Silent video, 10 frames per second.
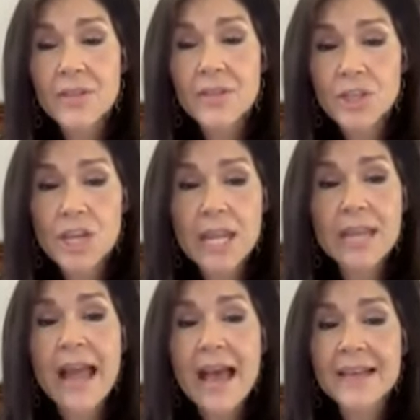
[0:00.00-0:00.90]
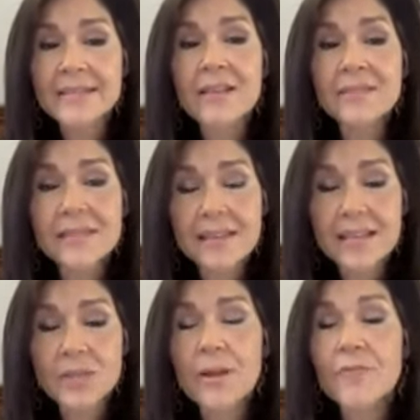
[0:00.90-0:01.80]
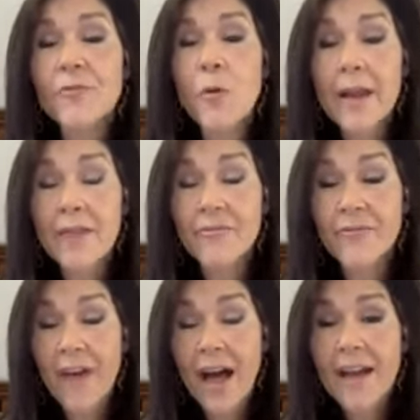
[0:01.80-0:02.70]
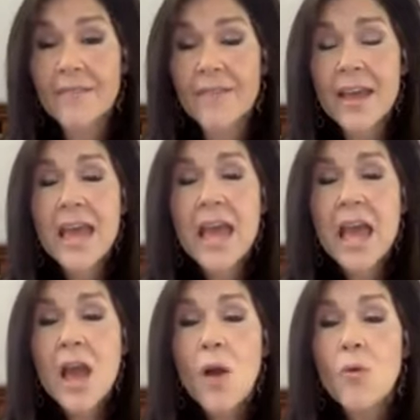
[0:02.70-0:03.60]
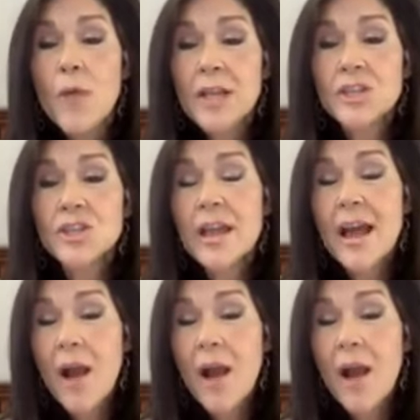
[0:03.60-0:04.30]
the gene SLC24A5, which